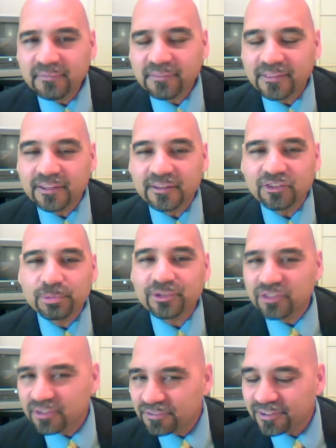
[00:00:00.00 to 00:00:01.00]
to
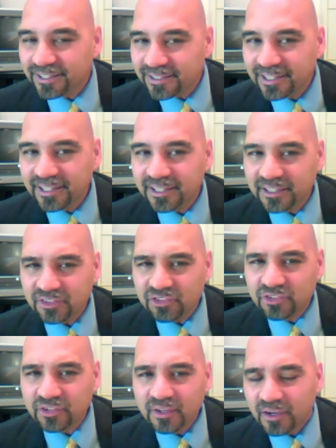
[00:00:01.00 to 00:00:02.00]
meet the
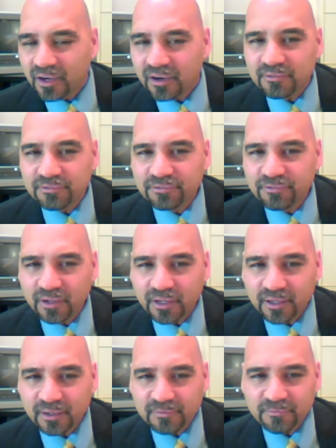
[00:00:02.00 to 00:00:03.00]
specific needs
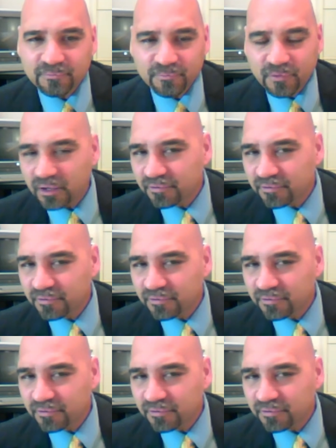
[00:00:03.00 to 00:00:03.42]
of